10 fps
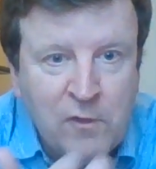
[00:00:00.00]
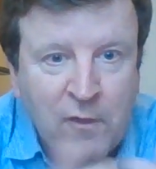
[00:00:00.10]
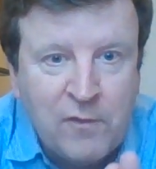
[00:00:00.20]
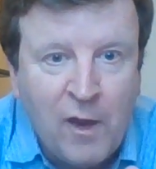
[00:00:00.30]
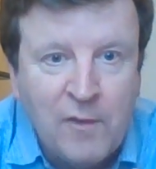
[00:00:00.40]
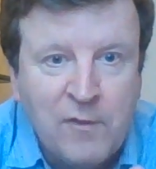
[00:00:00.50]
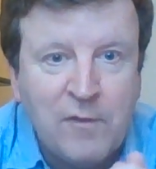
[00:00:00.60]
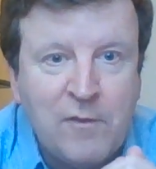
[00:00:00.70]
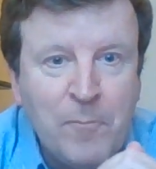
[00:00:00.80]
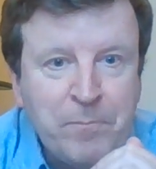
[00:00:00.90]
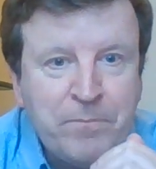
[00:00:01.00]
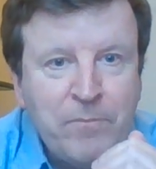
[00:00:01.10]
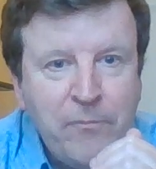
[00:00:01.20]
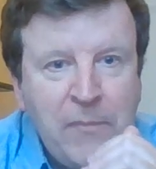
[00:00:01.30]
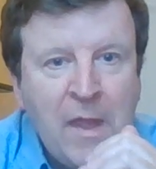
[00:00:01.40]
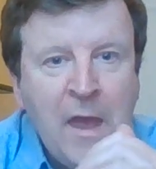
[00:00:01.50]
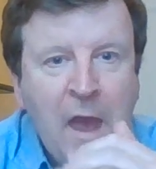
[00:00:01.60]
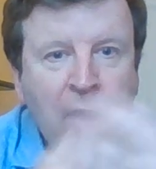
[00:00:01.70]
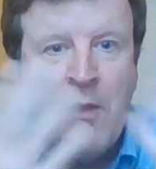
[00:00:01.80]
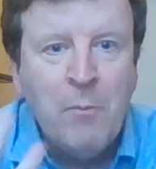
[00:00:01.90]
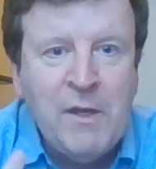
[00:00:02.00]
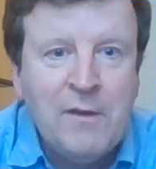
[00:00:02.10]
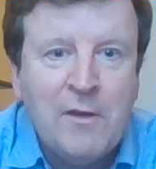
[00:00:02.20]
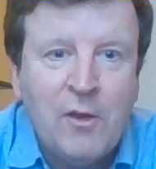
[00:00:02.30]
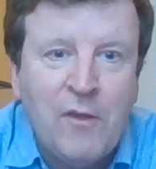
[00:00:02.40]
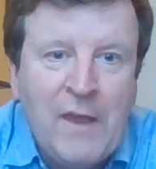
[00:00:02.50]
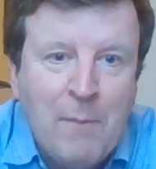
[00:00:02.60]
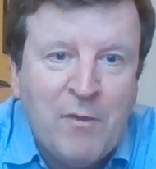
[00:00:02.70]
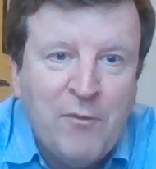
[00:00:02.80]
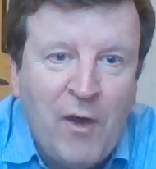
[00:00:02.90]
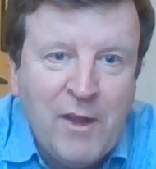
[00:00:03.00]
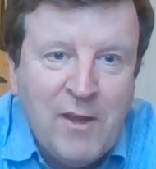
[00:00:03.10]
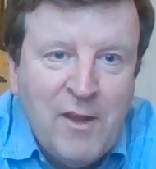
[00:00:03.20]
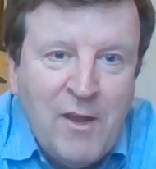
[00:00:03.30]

geoscientists. And then we need to look at the atmospheric